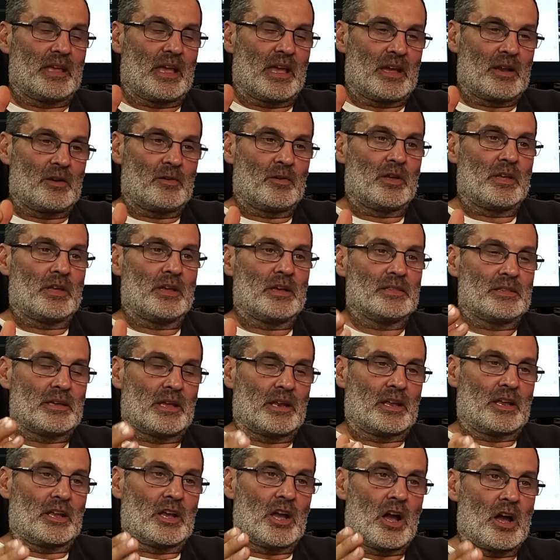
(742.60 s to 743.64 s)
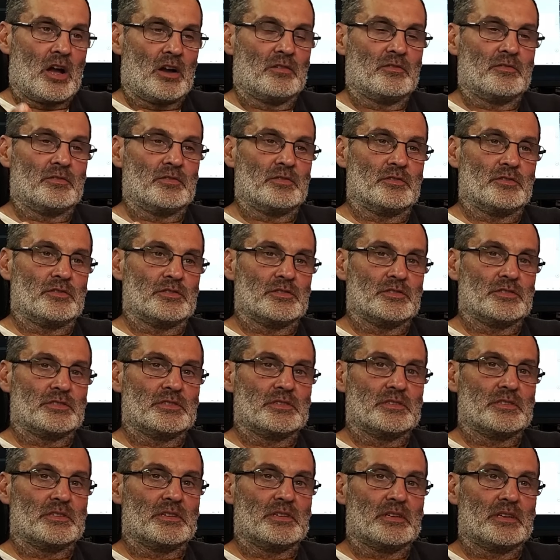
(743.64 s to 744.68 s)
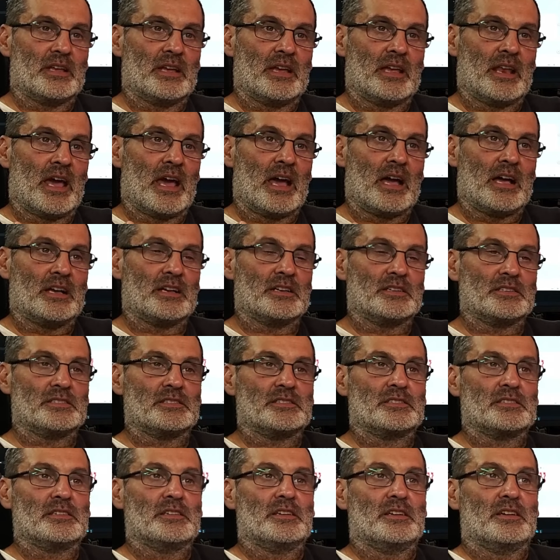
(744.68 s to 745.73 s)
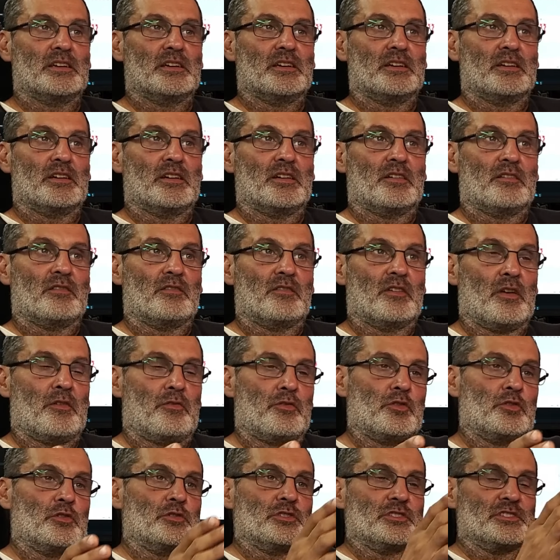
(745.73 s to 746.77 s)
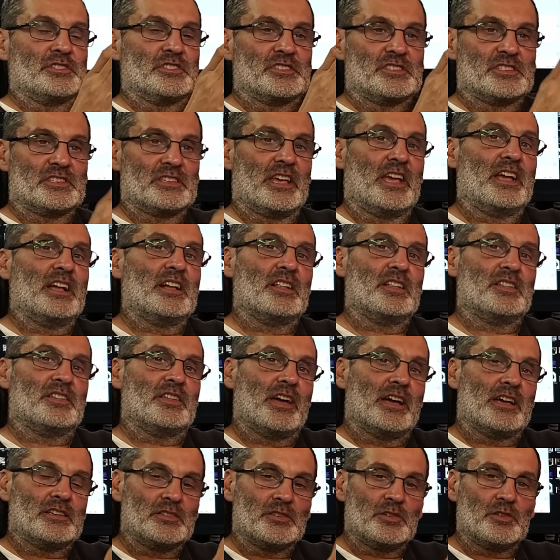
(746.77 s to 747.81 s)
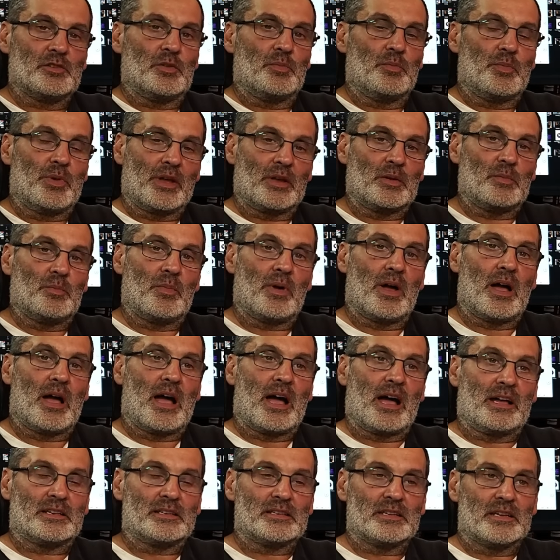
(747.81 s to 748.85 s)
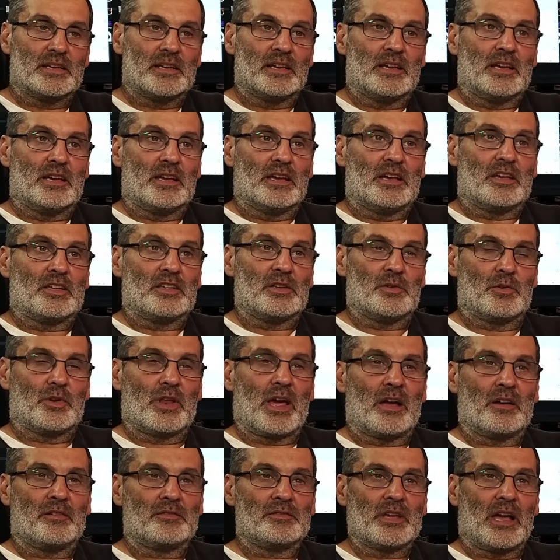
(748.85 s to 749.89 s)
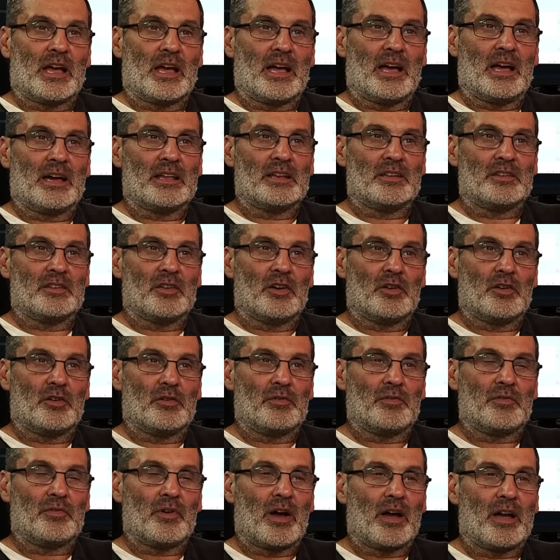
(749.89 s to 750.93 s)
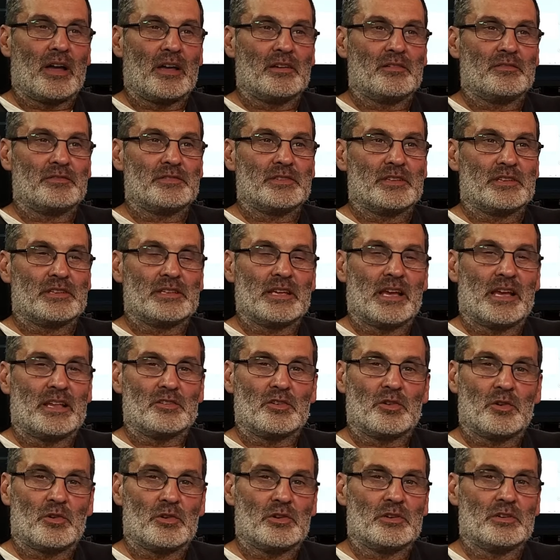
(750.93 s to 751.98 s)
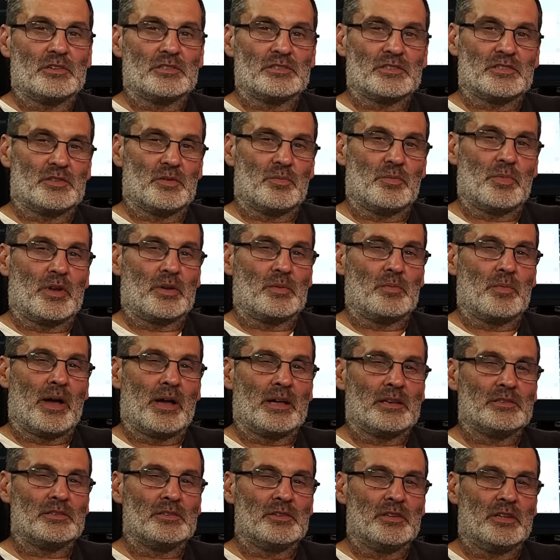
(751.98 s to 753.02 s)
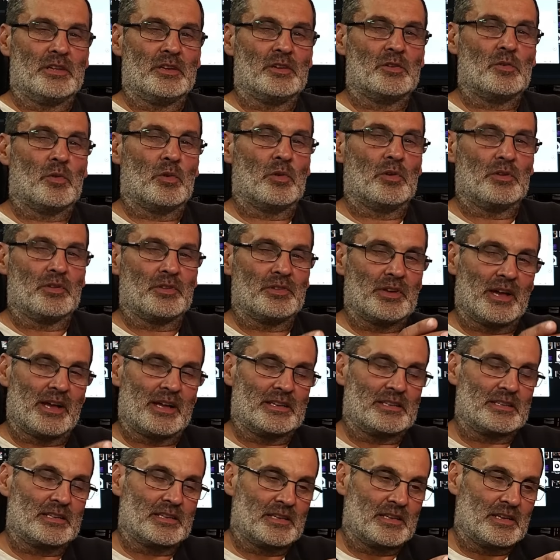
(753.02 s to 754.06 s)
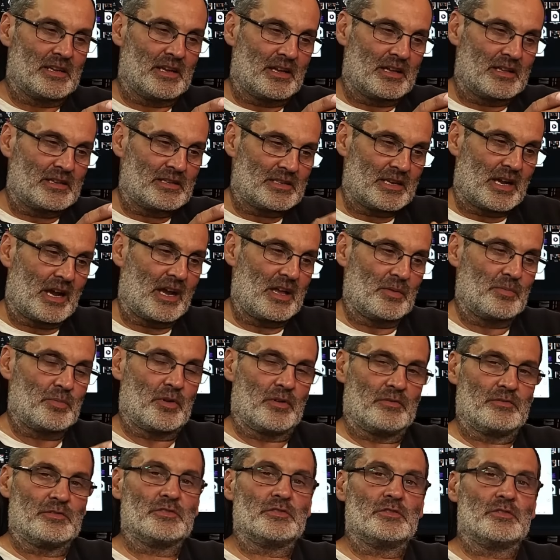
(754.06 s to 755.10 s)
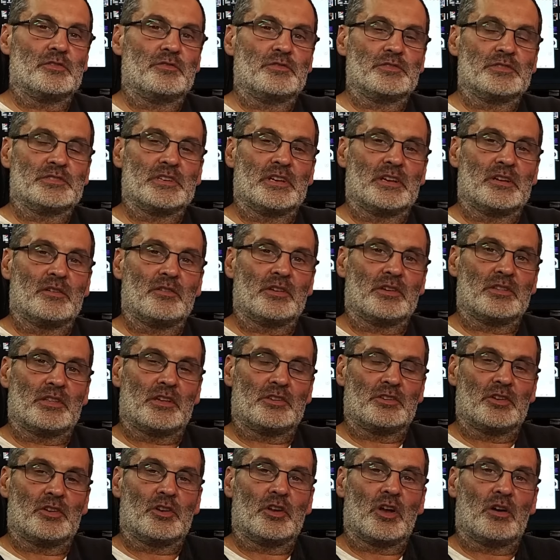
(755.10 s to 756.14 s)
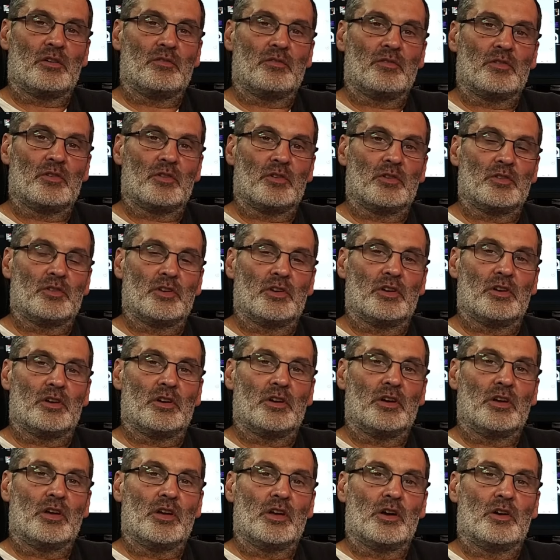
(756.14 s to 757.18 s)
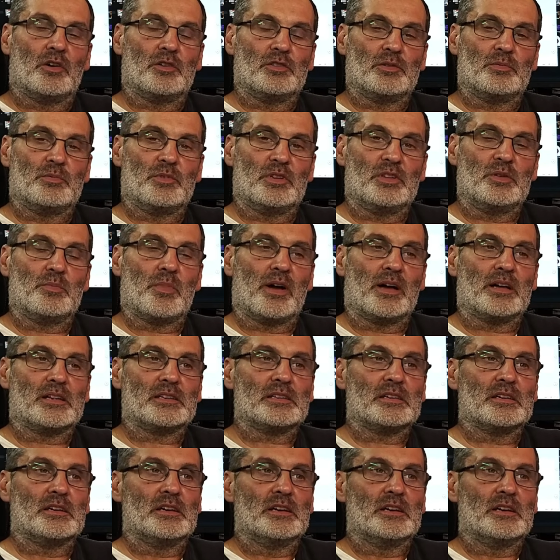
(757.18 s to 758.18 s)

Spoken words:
area that it covers, it has, if you're to scale that to the big mat, you would have to add another 5 to 10 coils on the big mat to equal that type of surface area that you cover on the mini mat.